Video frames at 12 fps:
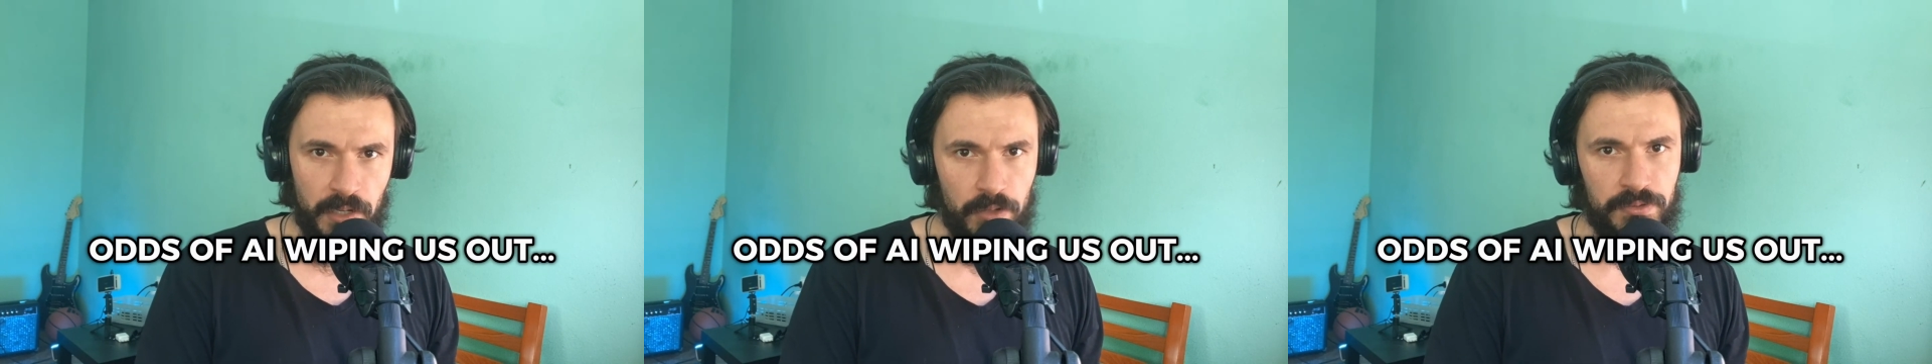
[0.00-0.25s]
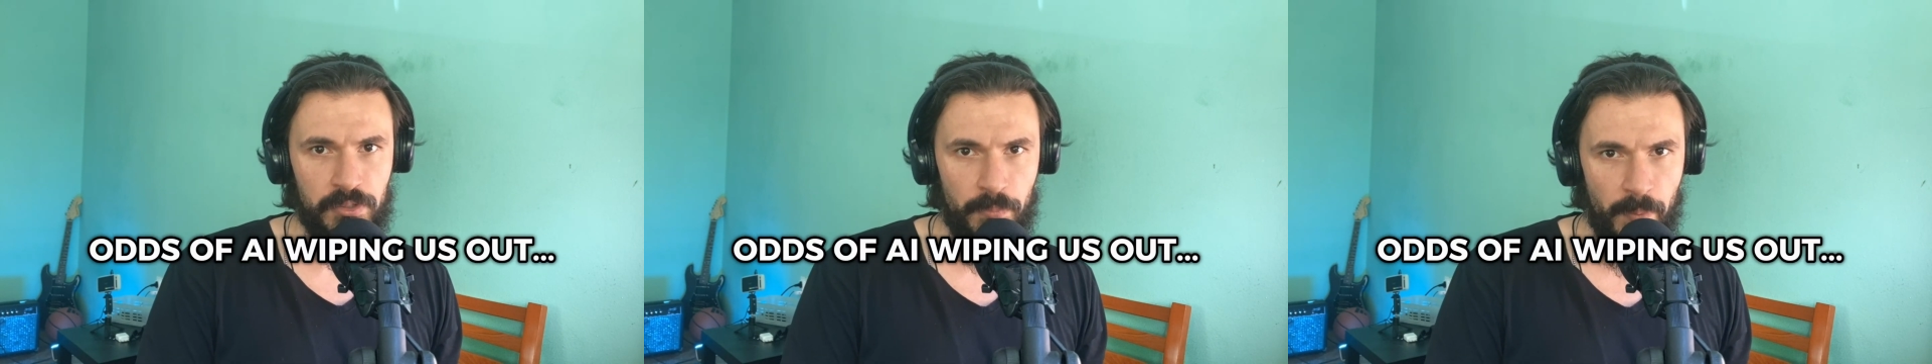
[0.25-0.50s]

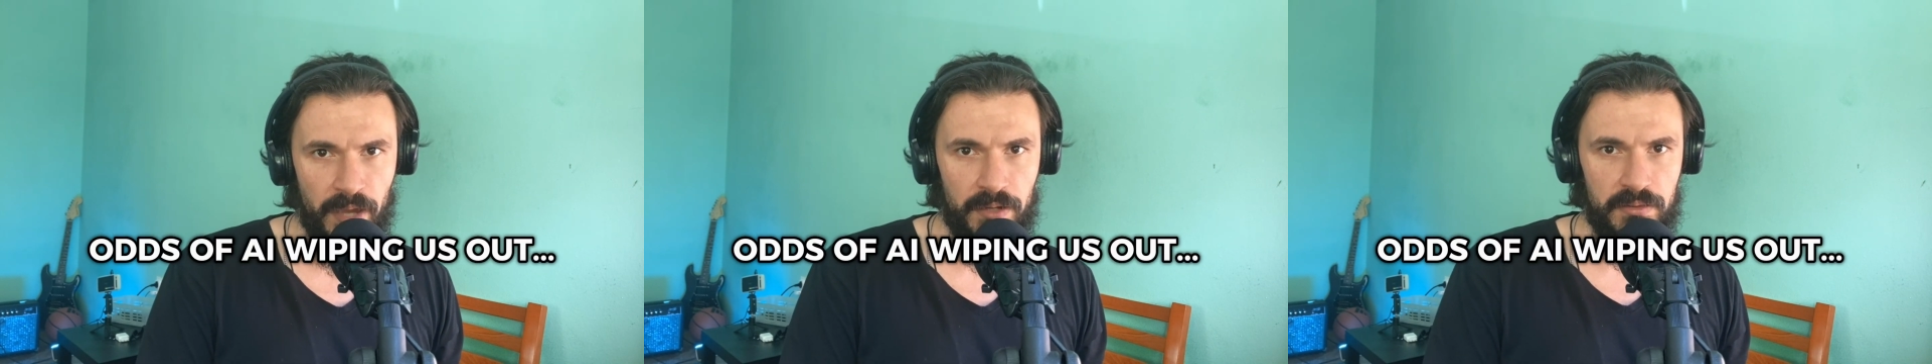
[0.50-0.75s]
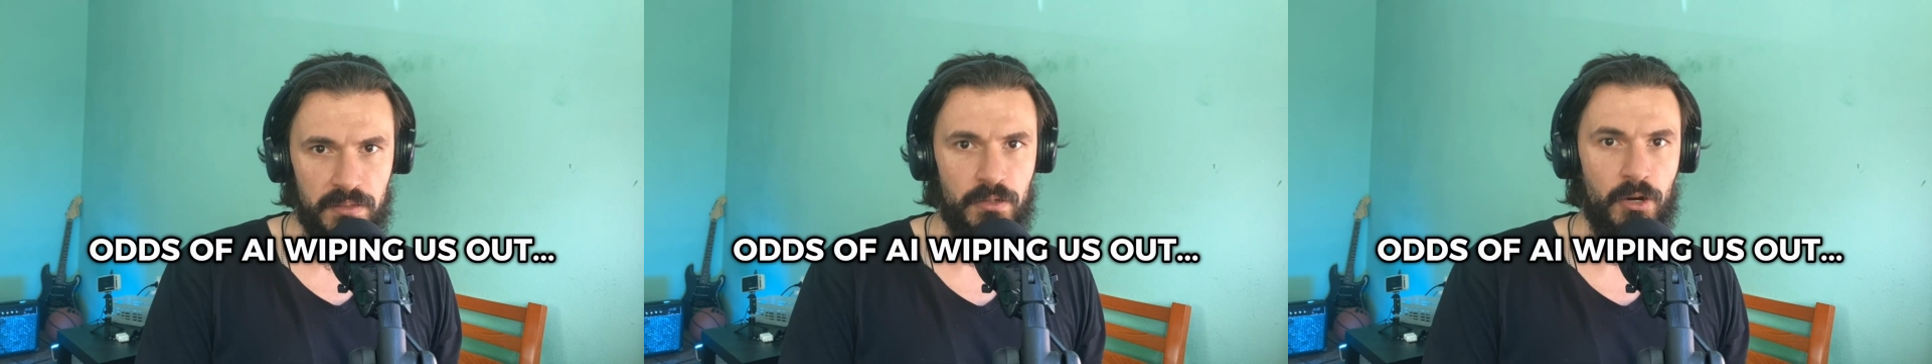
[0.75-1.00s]
out
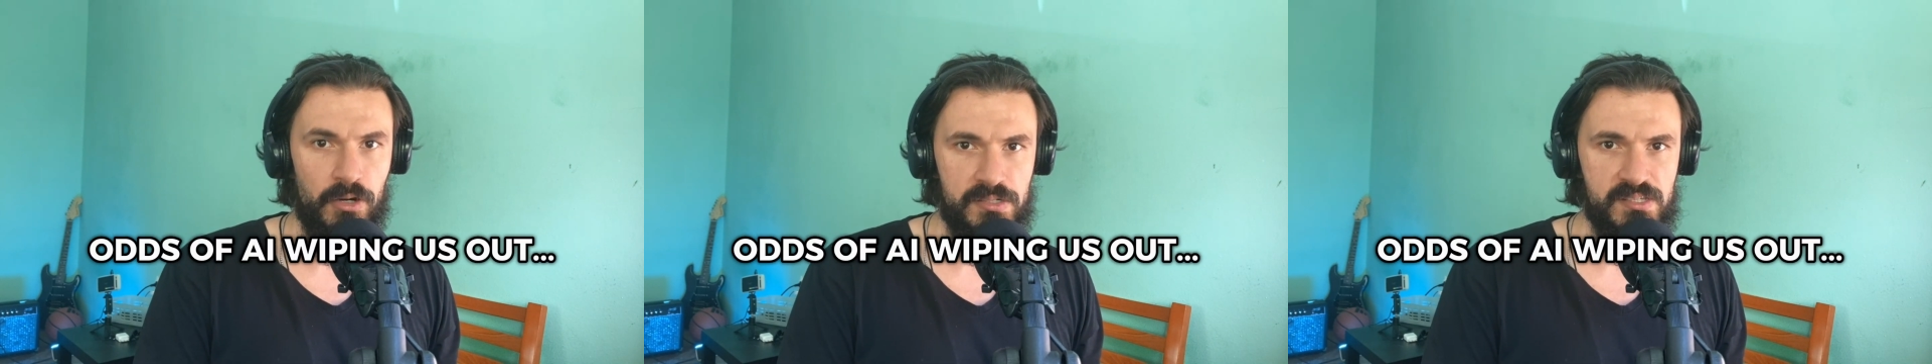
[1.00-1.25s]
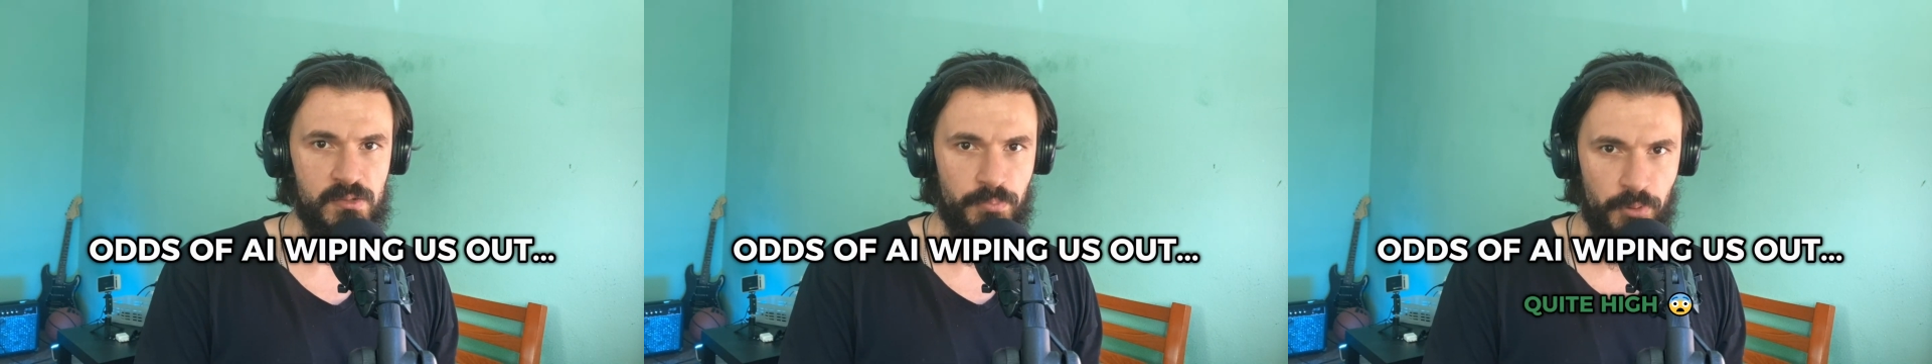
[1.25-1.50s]
humanity are
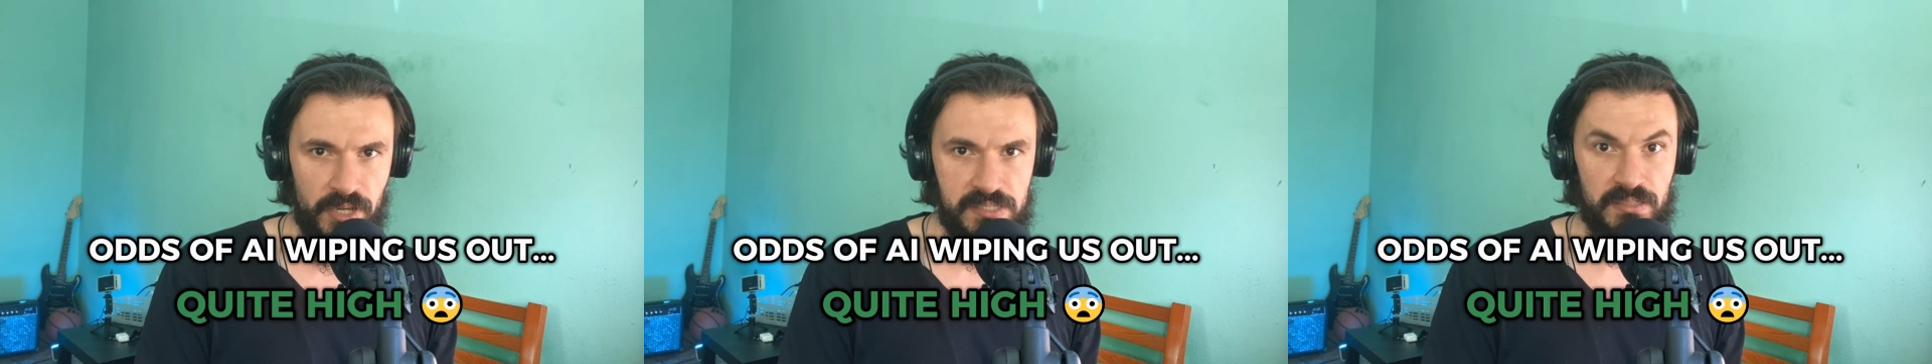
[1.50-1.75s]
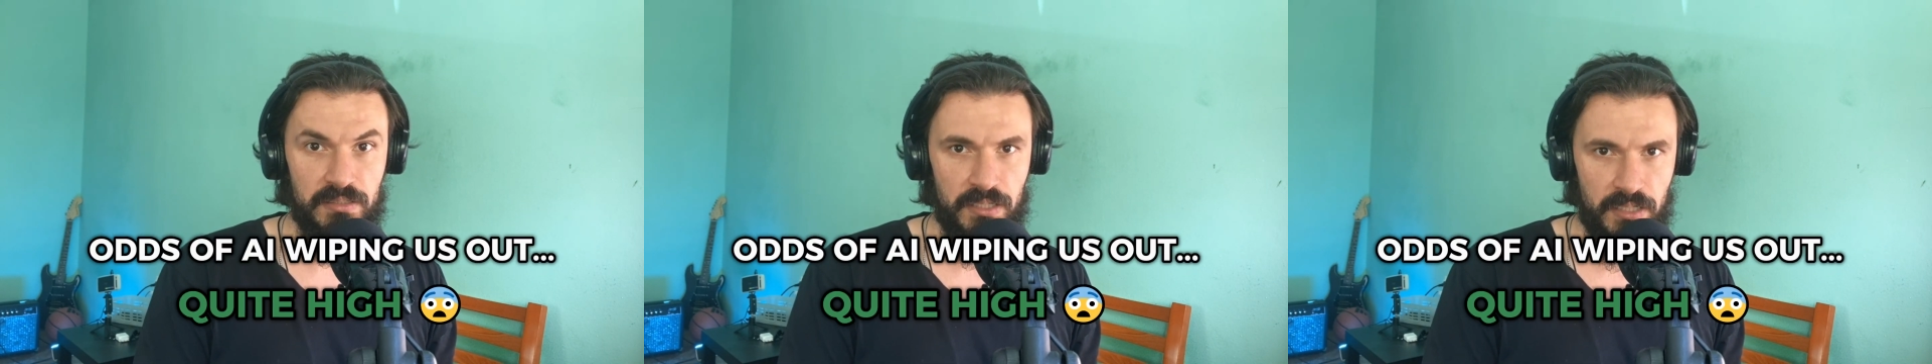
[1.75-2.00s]

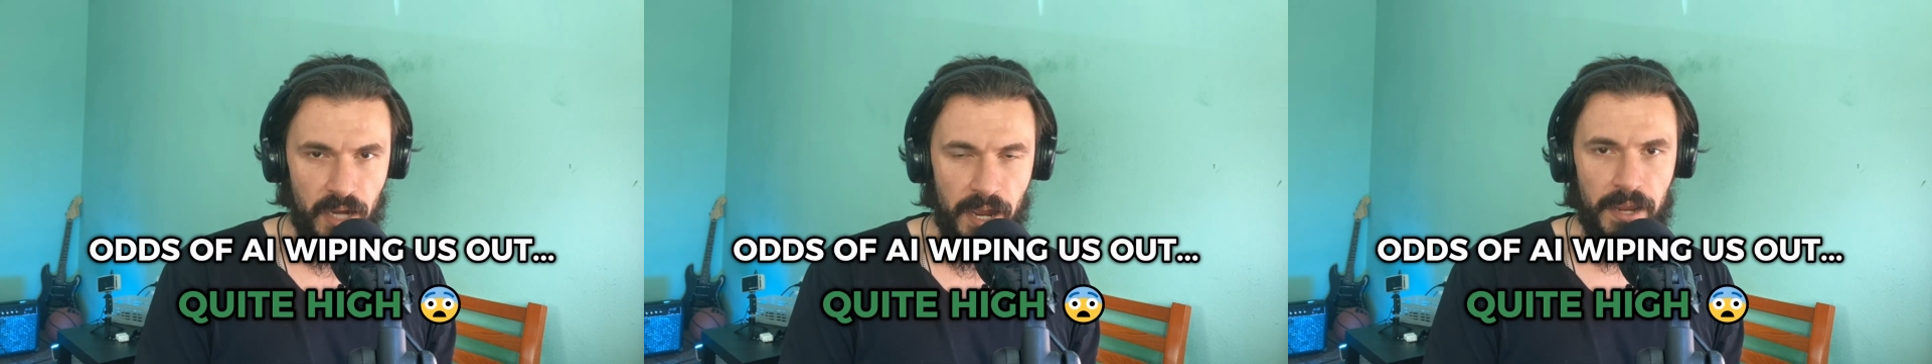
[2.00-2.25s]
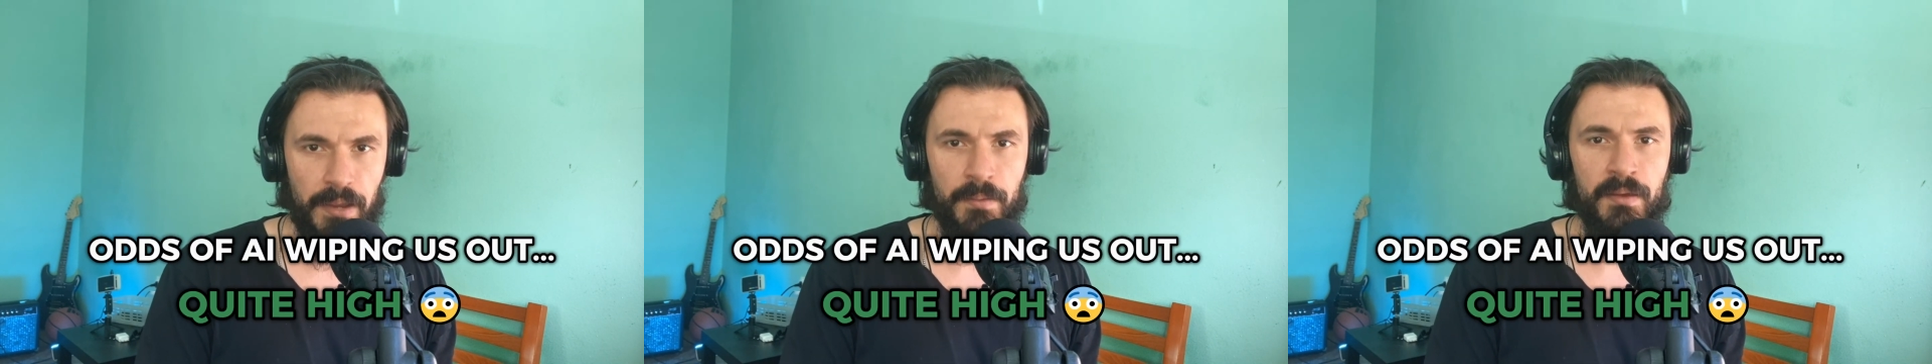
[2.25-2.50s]
surprisingly high.